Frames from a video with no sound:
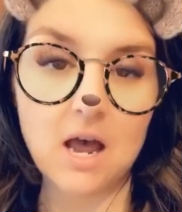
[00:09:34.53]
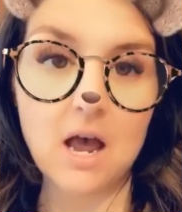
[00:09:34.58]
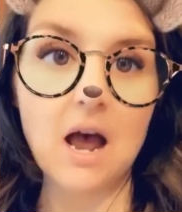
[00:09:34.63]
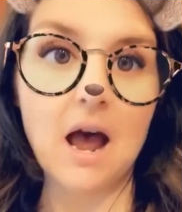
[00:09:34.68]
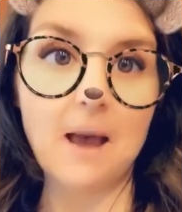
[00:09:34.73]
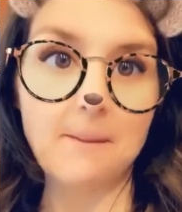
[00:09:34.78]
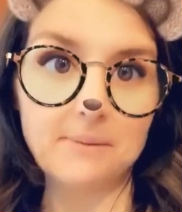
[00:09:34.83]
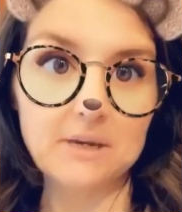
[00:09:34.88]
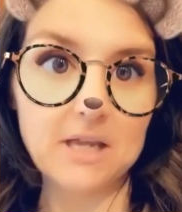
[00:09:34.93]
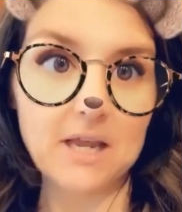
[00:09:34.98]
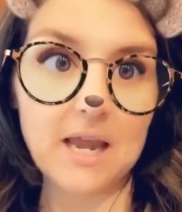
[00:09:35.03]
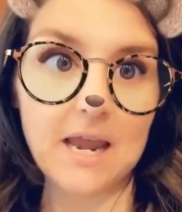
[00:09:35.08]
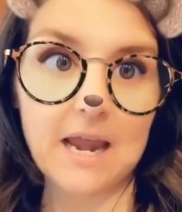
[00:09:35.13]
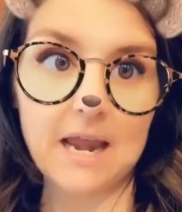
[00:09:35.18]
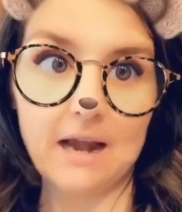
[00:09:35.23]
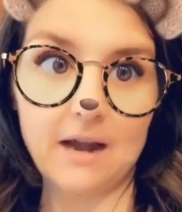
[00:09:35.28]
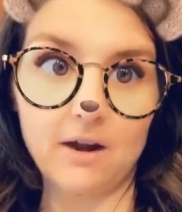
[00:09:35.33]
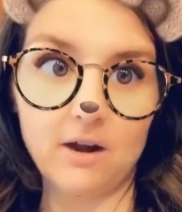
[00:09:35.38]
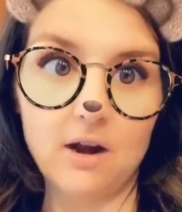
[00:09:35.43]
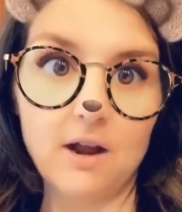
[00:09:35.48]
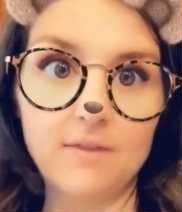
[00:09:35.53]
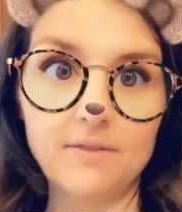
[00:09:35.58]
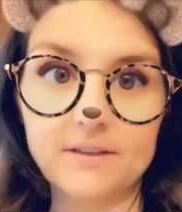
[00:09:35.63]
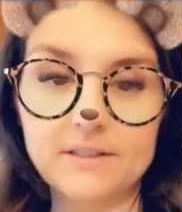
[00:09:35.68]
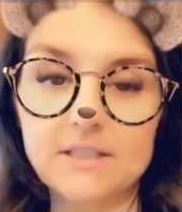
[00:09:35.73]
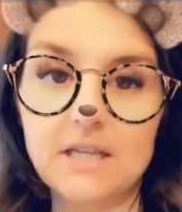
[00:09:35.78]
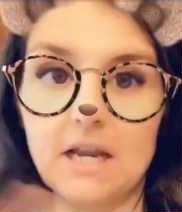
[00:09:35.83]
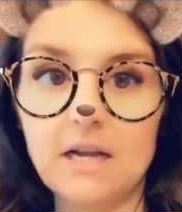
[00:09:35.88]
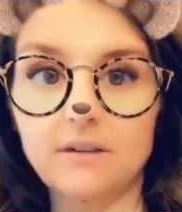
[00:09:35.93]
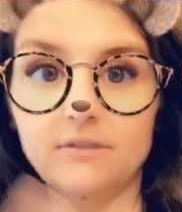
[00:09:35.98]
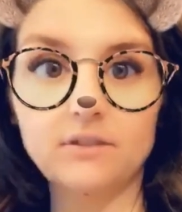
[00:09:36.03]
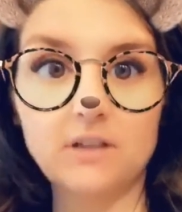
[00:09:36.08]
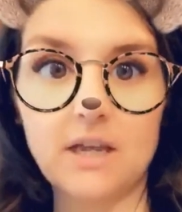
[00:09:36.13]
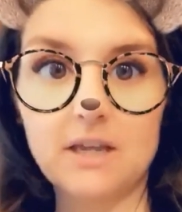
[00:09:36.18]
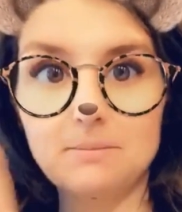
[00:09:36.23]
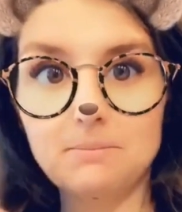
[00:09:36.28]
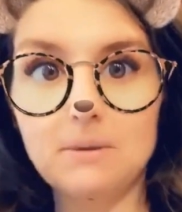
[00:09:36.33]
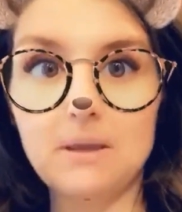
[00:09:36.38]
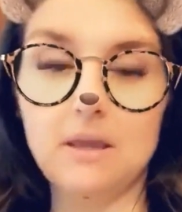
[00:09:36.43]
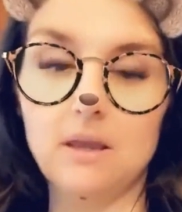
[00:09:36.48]
I'm going to err on the side of
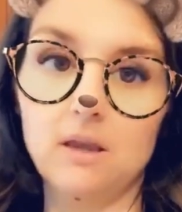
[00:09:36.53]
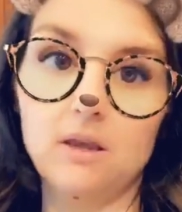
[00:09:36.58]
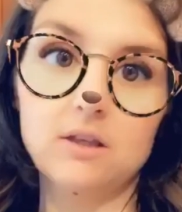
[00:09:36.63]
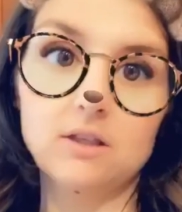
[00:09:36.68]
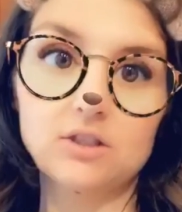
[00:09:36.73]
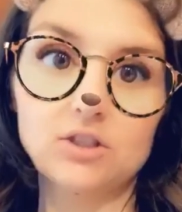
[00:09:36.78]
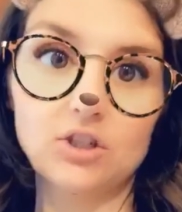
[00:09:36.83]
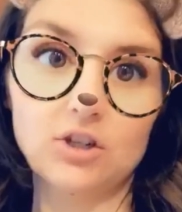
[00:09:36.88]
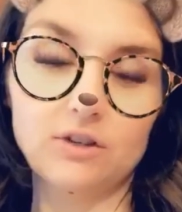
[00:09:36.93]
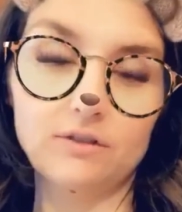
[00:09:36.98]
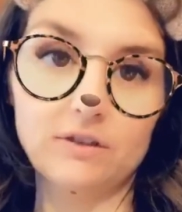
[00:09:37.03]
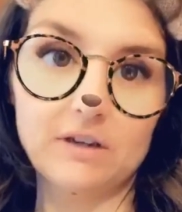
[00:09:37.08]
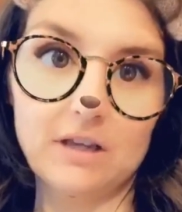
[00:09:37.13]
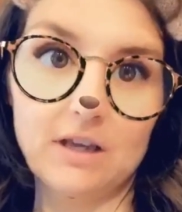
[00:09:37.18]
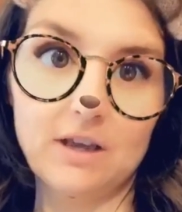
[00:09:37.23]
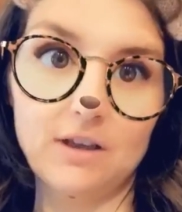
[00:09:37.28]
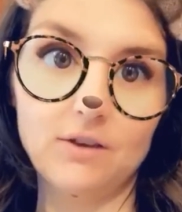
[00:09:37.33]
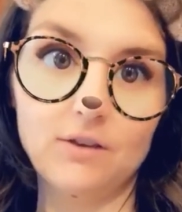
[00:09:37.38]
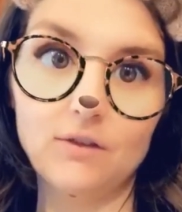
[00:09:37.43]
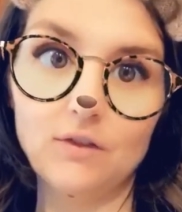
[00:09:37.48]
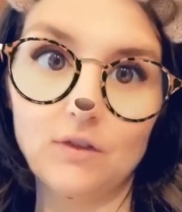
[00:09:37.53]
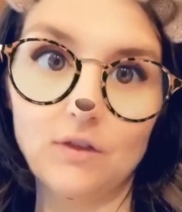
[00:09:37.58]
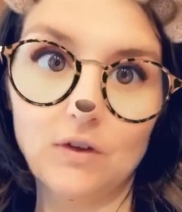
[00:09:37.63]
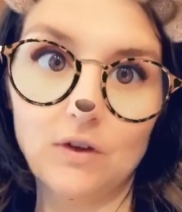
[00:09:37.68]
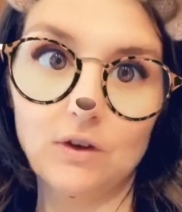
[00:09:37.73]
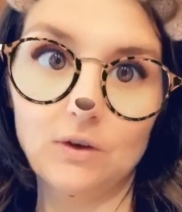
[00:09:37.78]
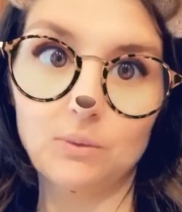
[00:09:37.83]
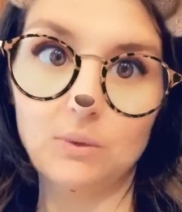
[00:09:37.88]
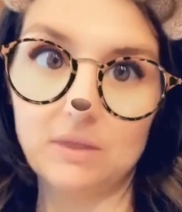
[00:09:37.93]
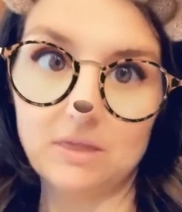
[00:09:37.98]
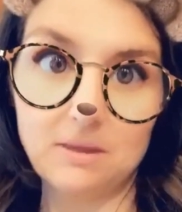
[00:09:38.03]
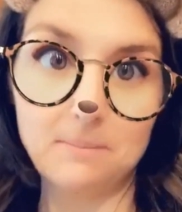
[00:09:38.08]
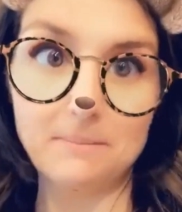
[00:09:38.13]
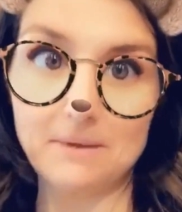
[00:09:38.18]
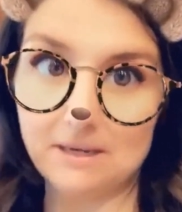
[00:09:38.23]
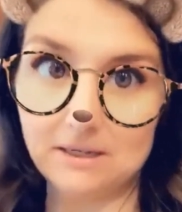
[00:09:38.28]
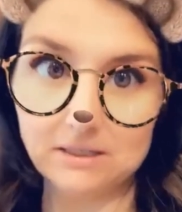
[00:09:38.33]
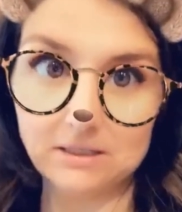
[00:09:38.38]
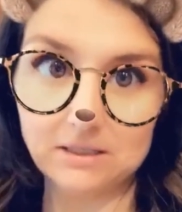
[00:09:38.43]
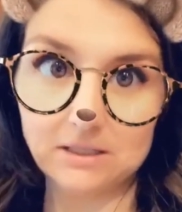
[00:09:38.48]
like being conservative with the
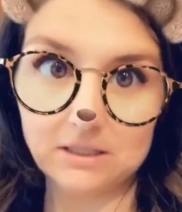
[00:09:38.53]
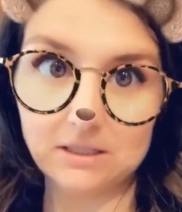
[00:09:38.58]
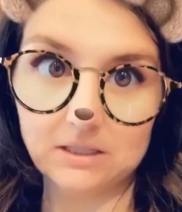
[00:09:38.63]
mint.